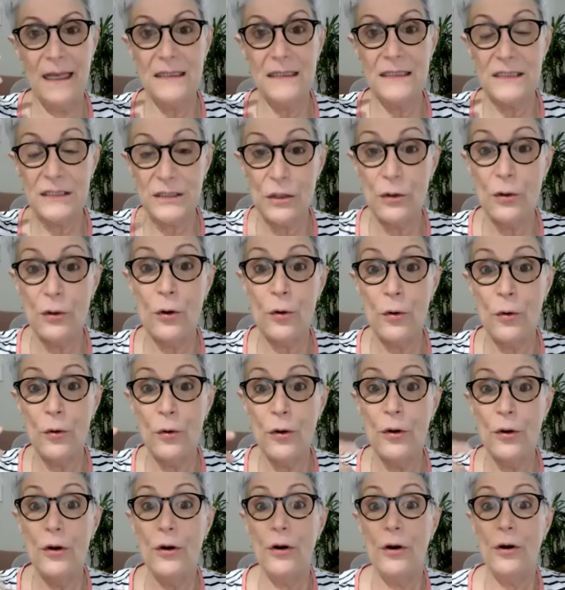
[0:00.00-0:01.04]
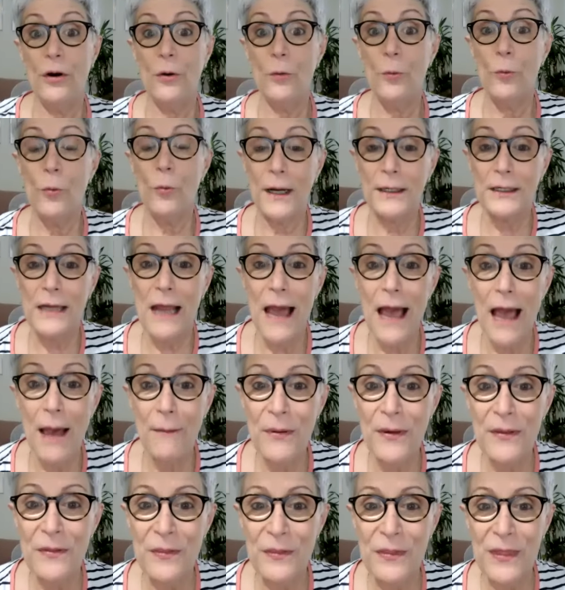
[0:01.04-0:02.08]
So what
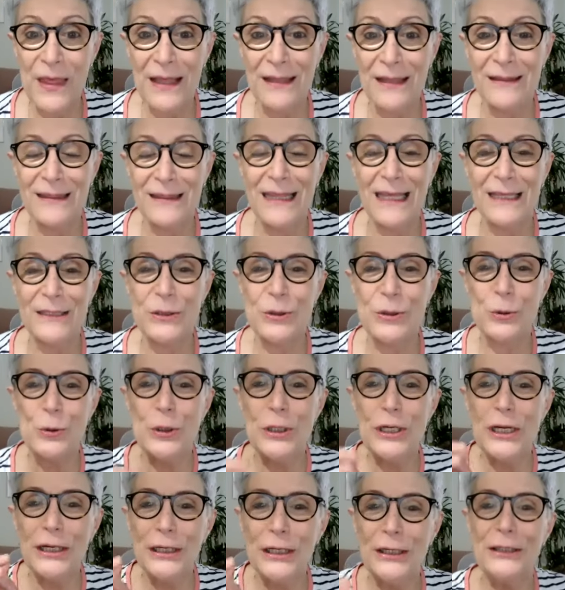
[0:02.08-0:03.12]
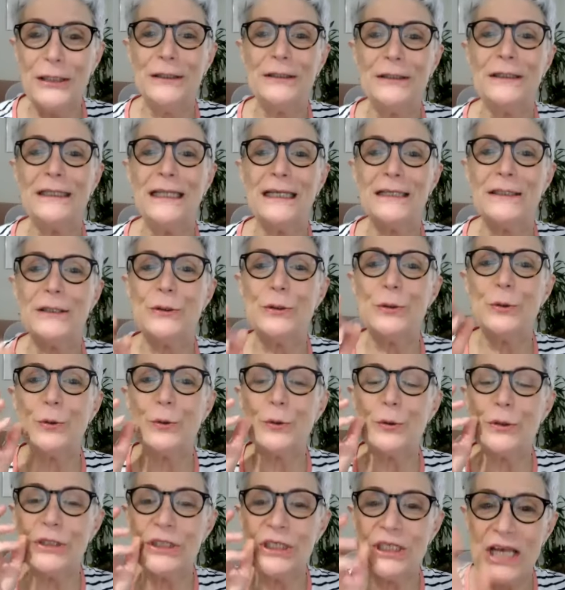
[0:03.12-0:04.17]
happened then? That you learned that you
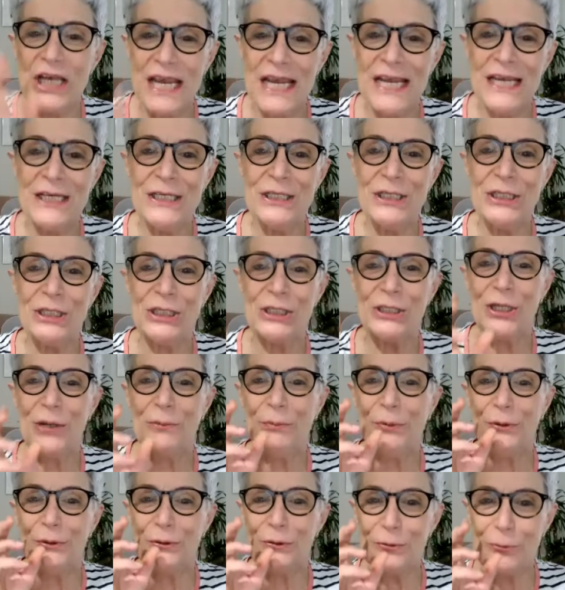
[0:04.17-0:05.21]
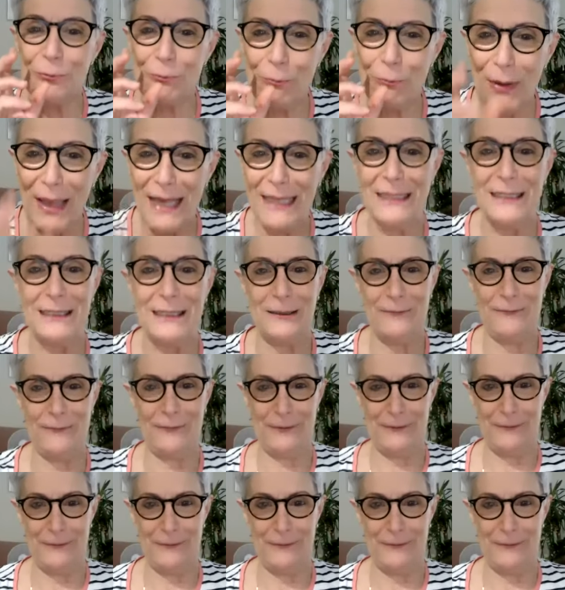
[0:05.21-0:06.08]
could change the perspective.